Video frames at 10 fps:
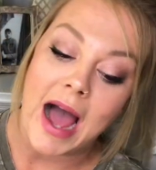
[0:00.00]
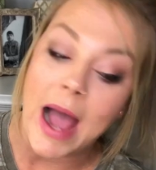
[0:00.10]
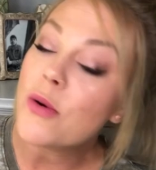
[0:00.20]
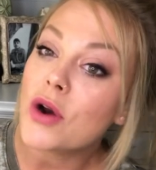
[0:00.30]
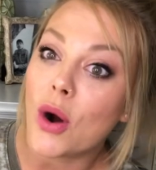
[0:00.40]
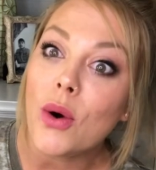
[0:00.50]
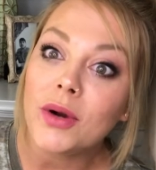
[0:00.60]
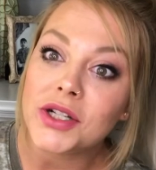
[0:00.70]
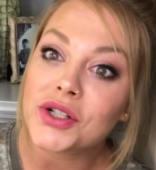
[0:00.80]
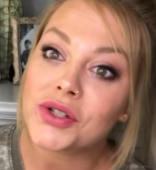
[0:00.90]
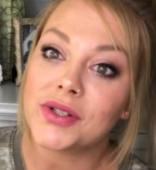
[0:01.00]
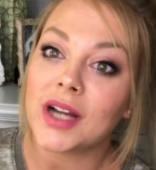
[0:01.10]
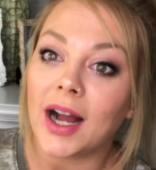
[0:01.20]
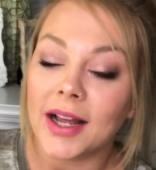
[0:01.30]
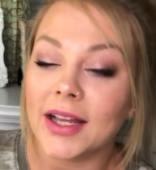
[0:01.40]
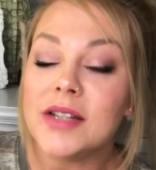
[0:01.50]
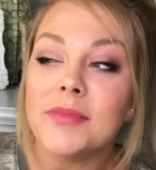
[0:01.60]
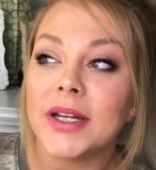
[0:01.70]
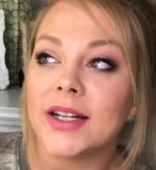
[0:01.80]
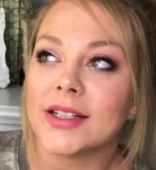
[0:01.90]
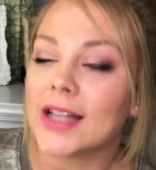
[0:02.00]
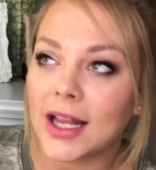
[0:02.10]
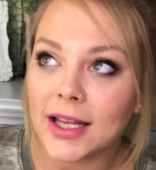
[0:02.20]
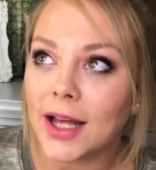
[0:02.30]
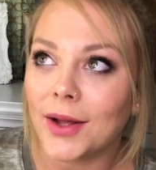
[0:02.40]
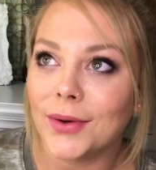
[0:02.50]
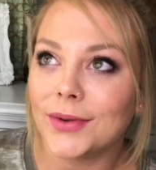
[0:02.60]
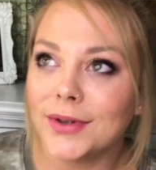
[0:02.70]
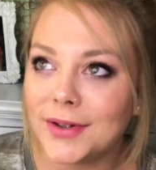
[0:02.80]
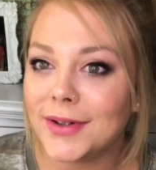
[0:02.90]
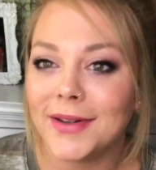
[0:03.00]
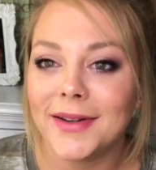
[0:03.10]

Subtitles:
I would always choose high-end because hello,